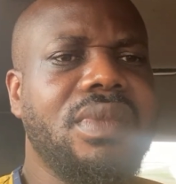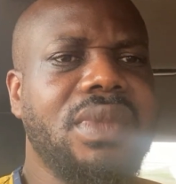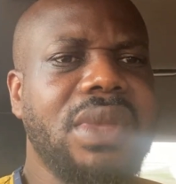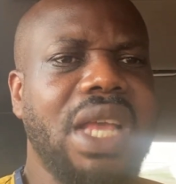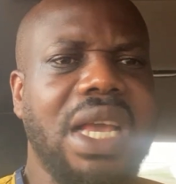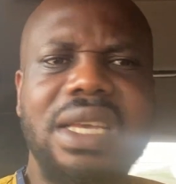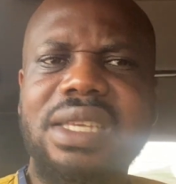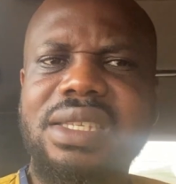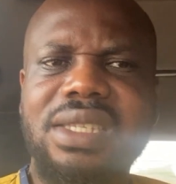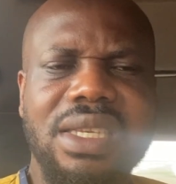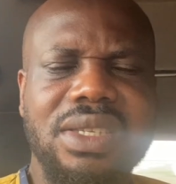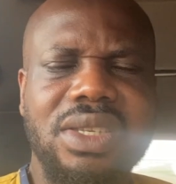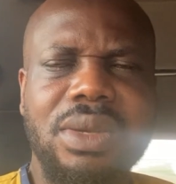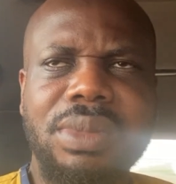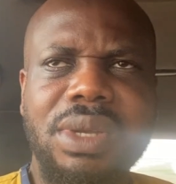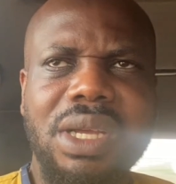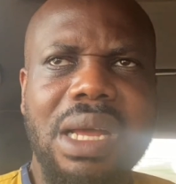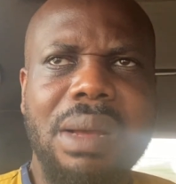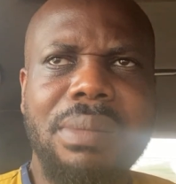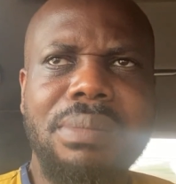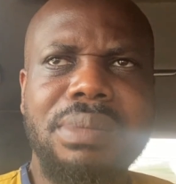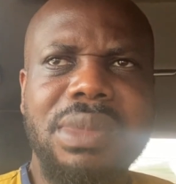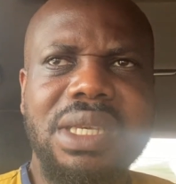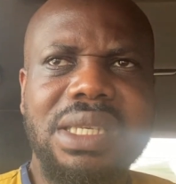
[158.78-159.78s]
Is there something
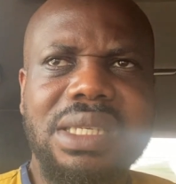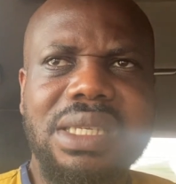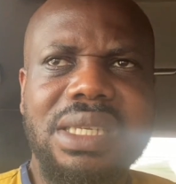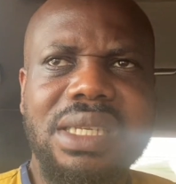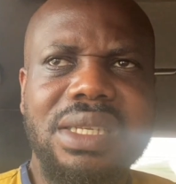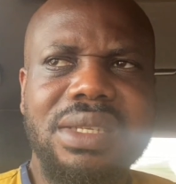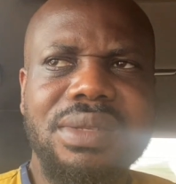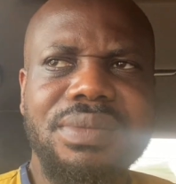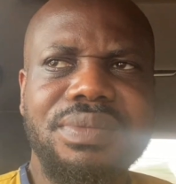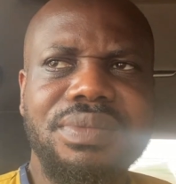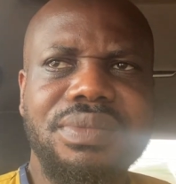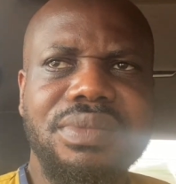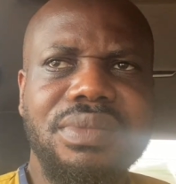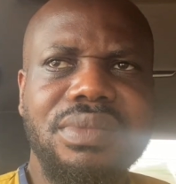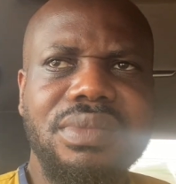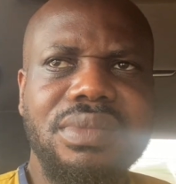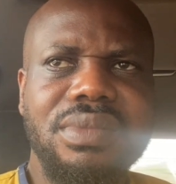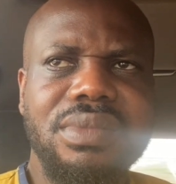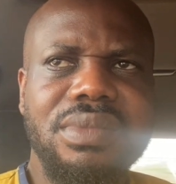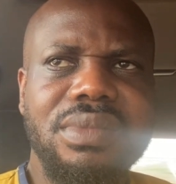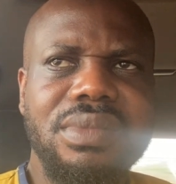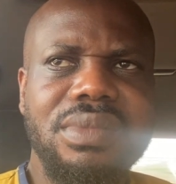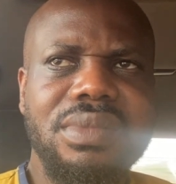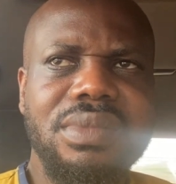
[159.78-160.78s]
I'm missing?
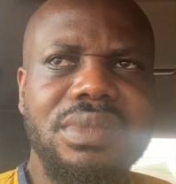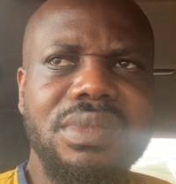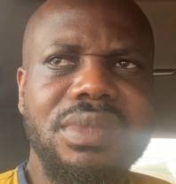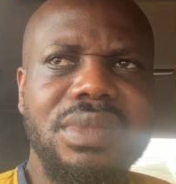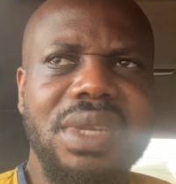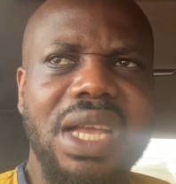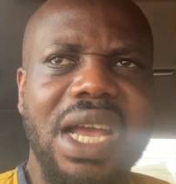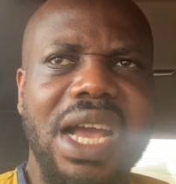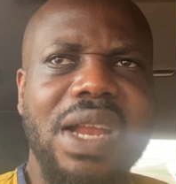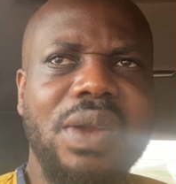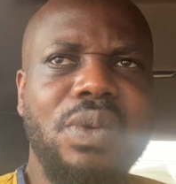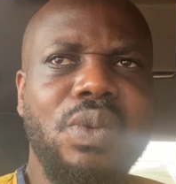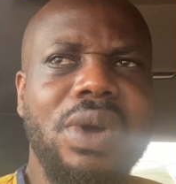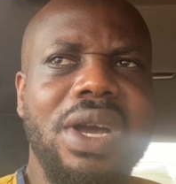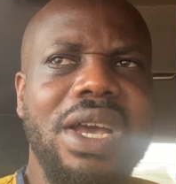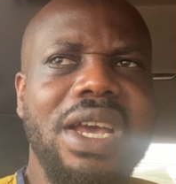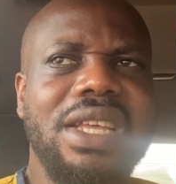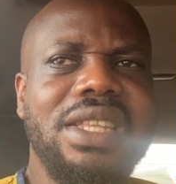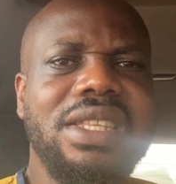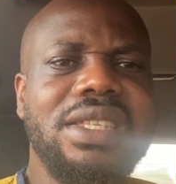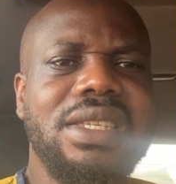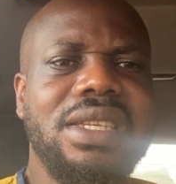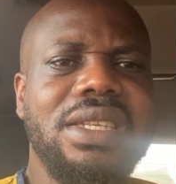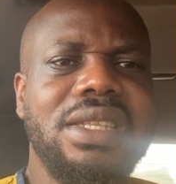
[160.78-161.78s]
And why
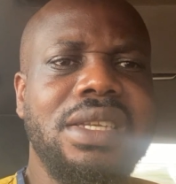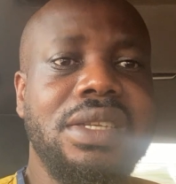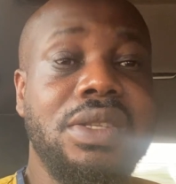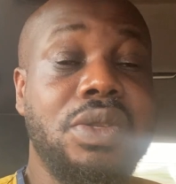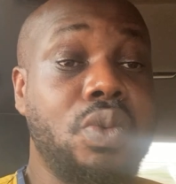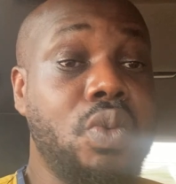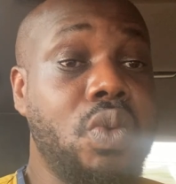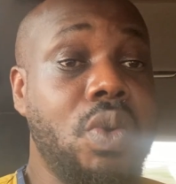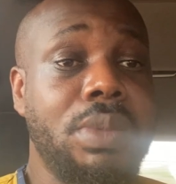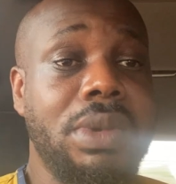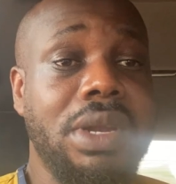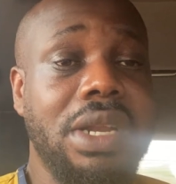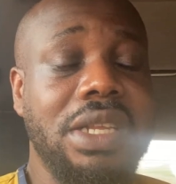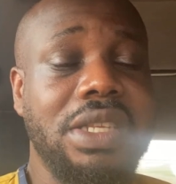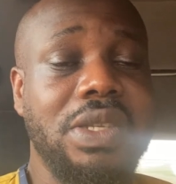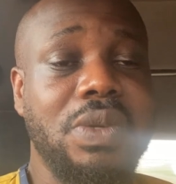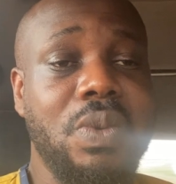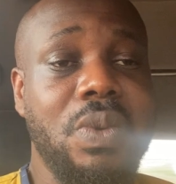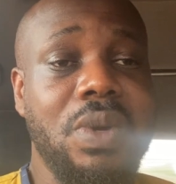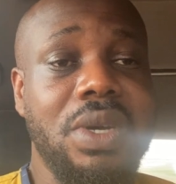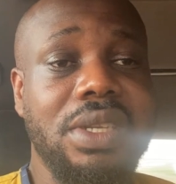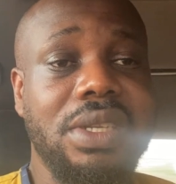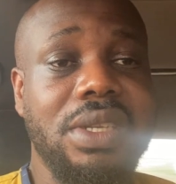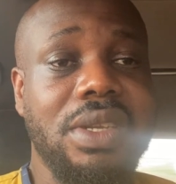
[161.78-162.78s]
is it that the women are the
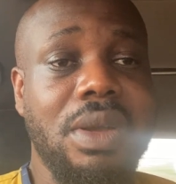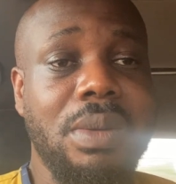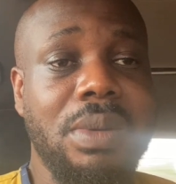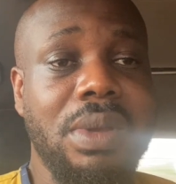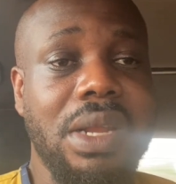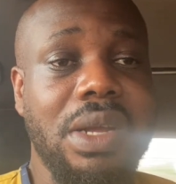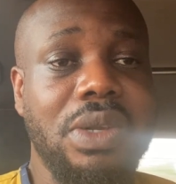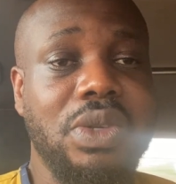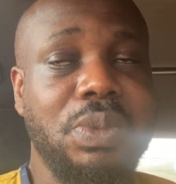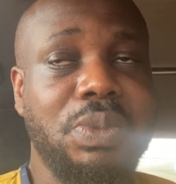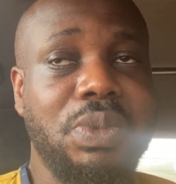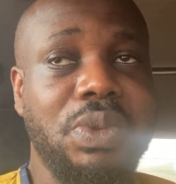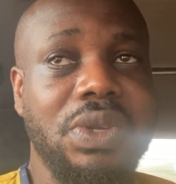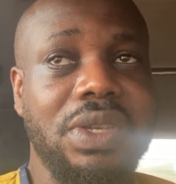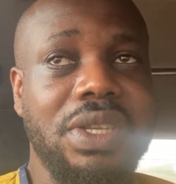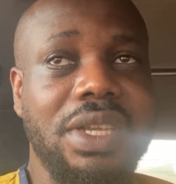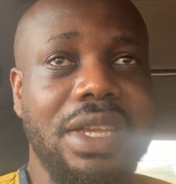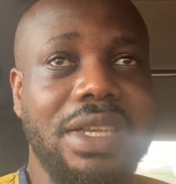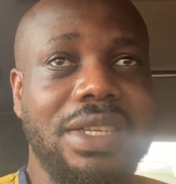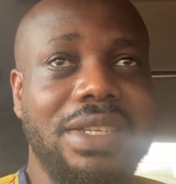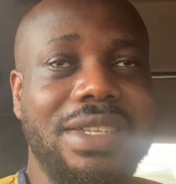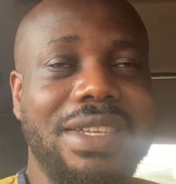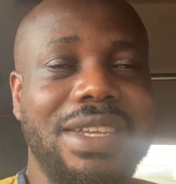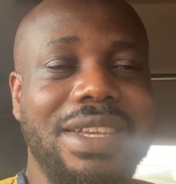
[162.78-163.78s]
ones coming out to
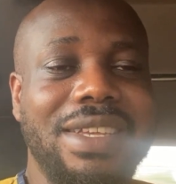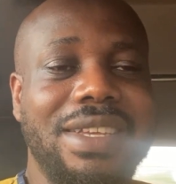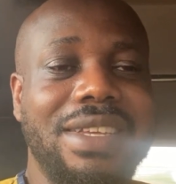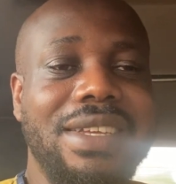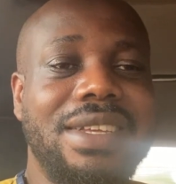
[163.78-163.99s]
protest?